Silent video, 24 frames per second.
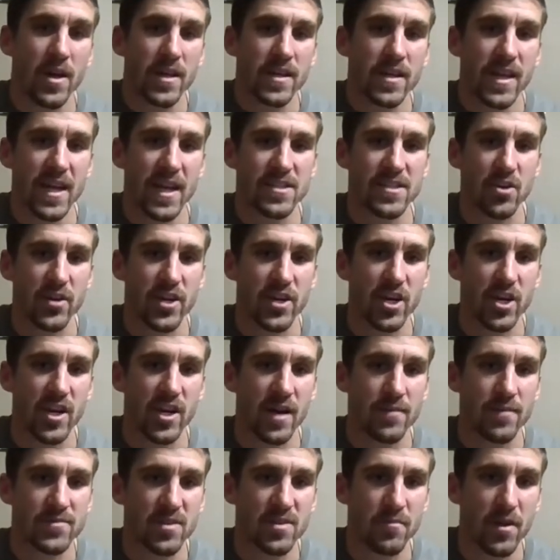Okay, so here
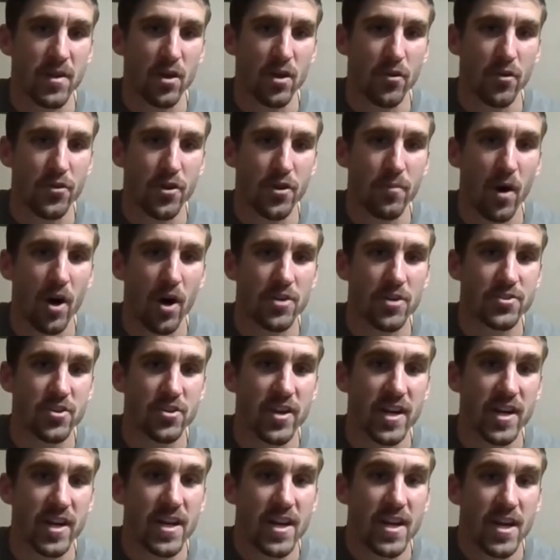comes the middle third ball
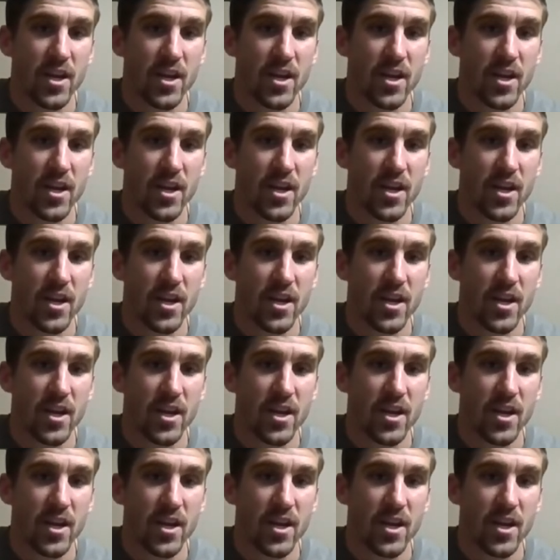screen.